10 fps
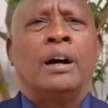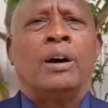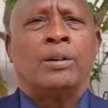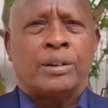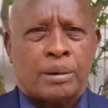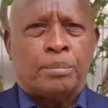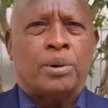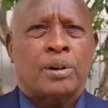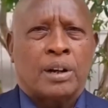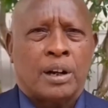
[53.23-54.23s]

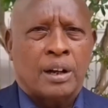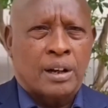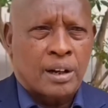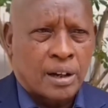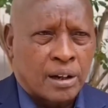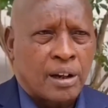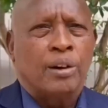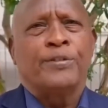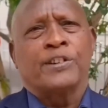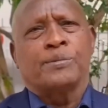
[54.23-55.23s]
Honorable
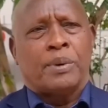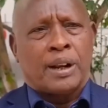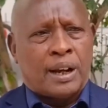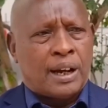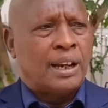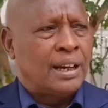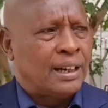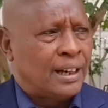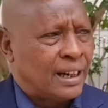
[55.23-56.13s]
Cleophas Malala